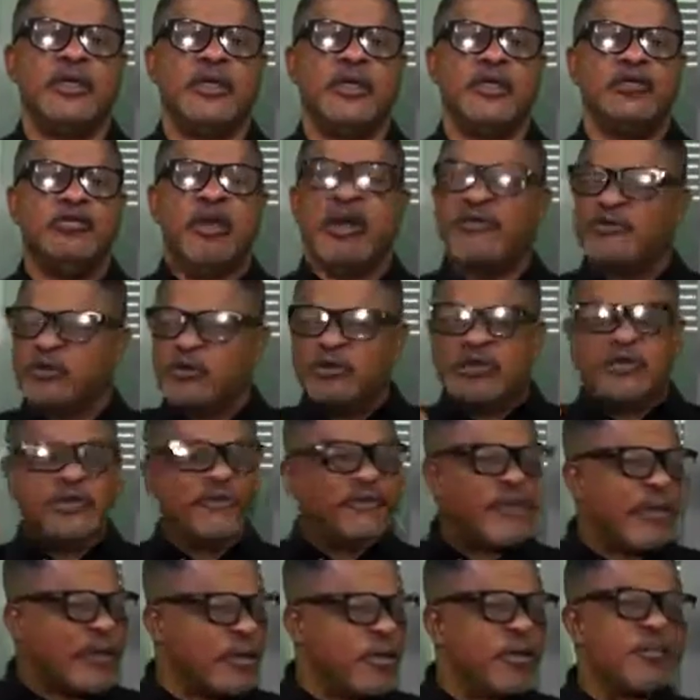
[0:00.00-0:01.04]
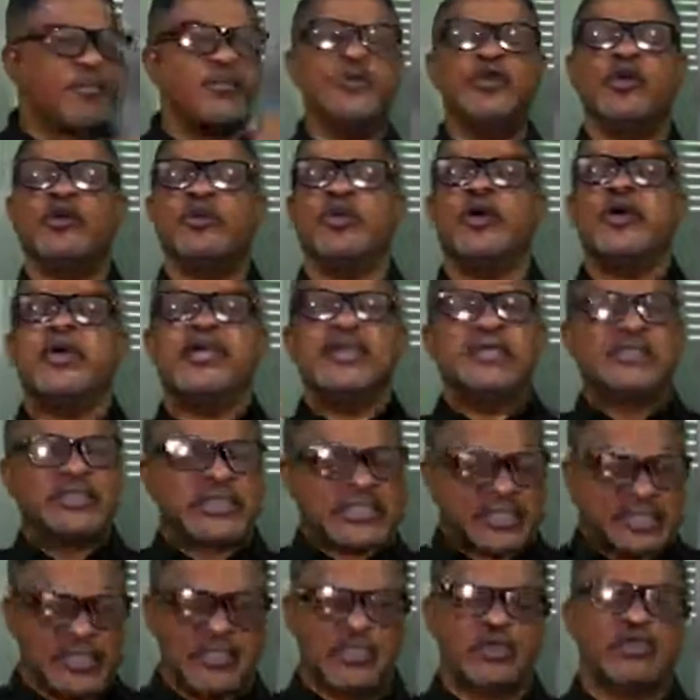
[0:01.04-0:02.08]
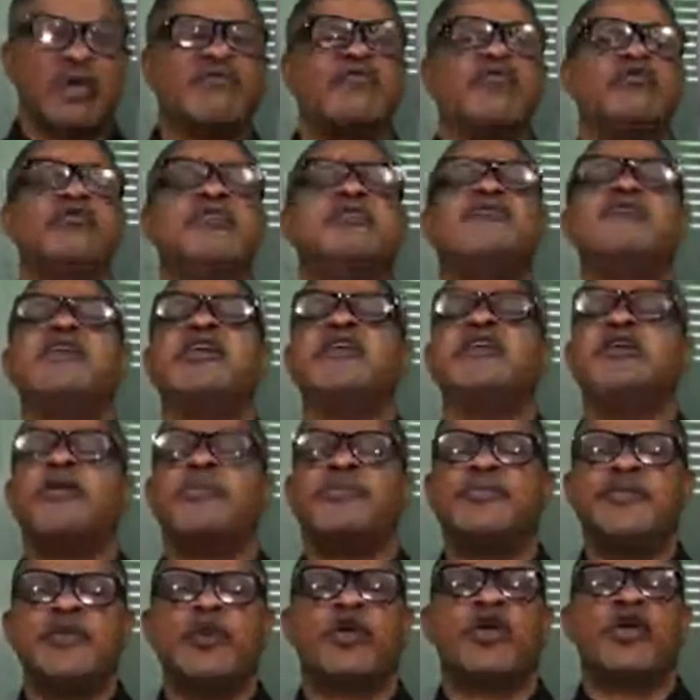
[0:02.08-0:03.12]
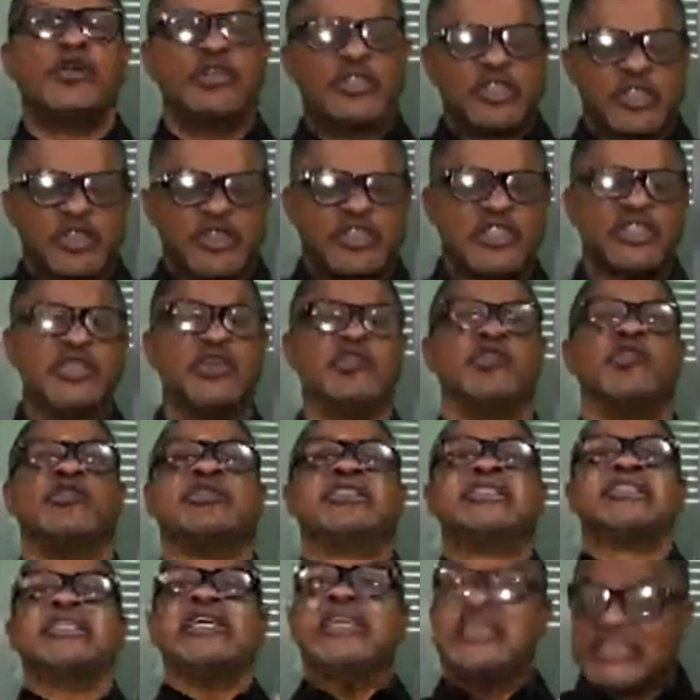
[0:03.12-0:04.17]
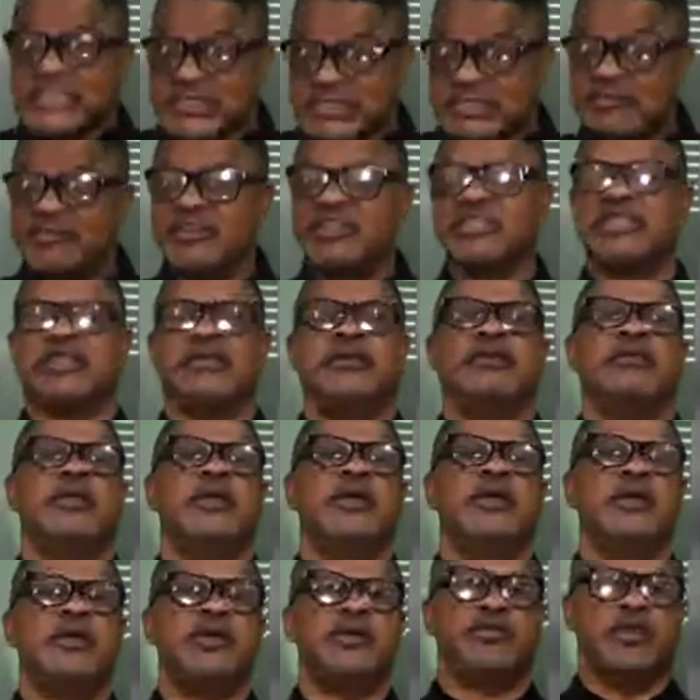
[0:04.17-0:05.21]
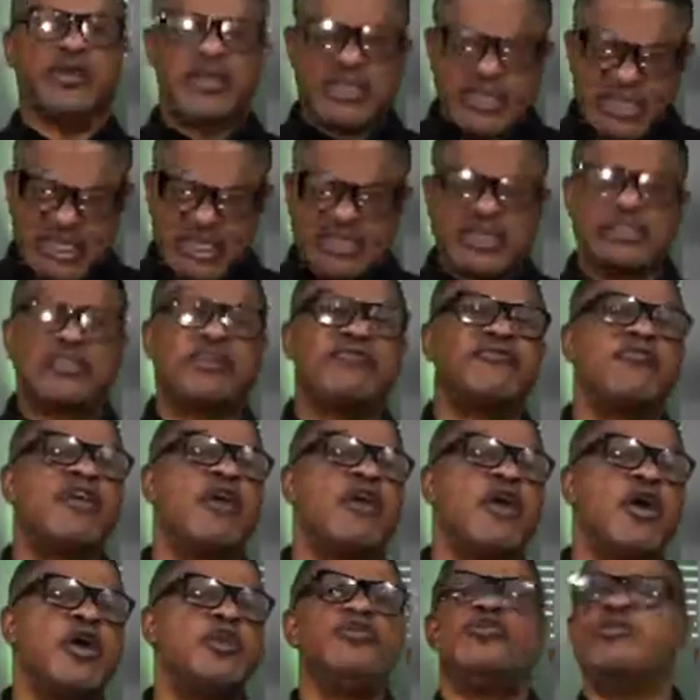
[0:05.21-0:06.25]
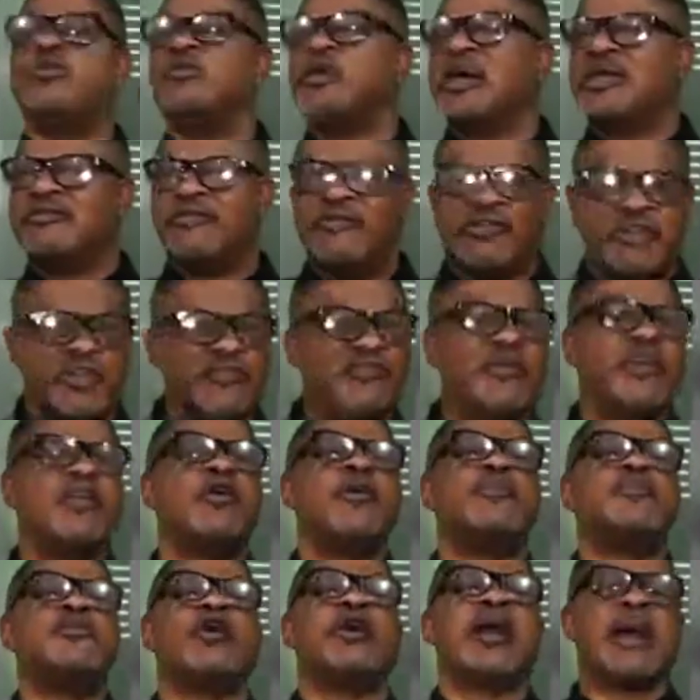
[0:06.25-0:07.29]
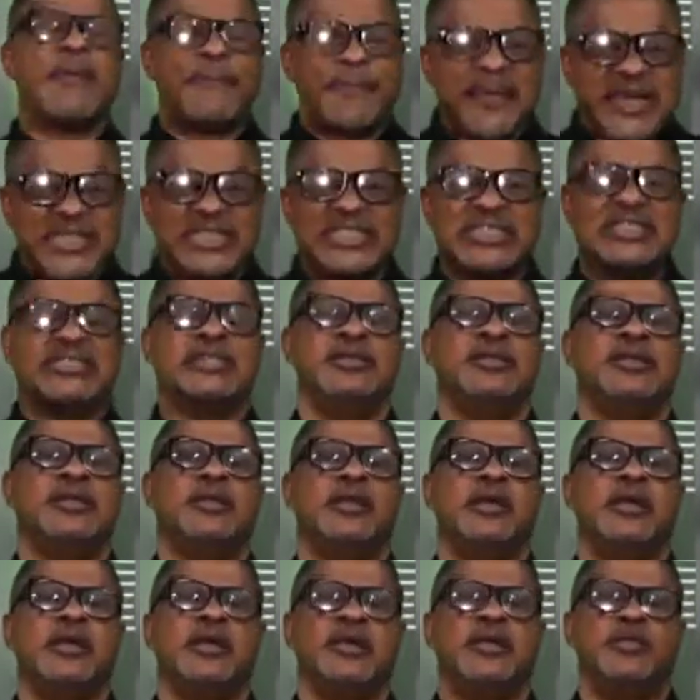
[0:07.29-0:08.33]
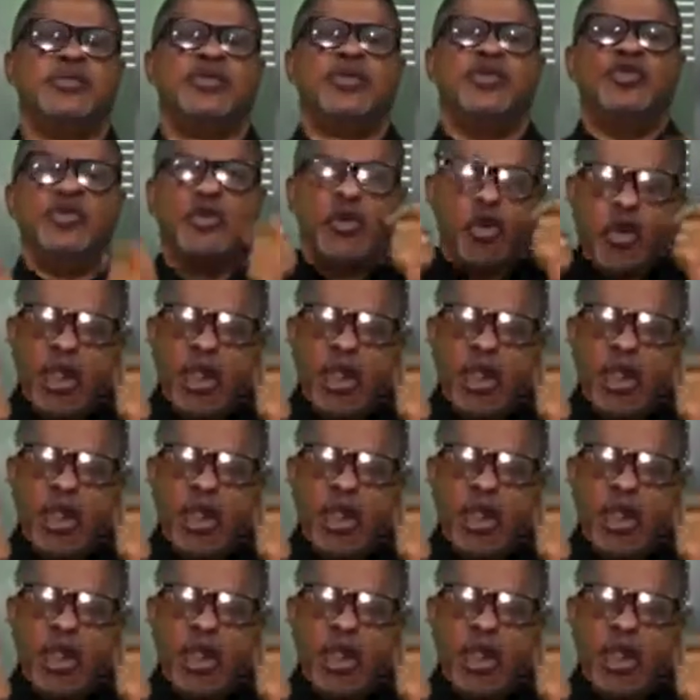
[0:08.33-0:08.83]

you have to develop your instinct. You have to develop your consciousness, your sensitivity to the things of God. You have to develop your capacity to know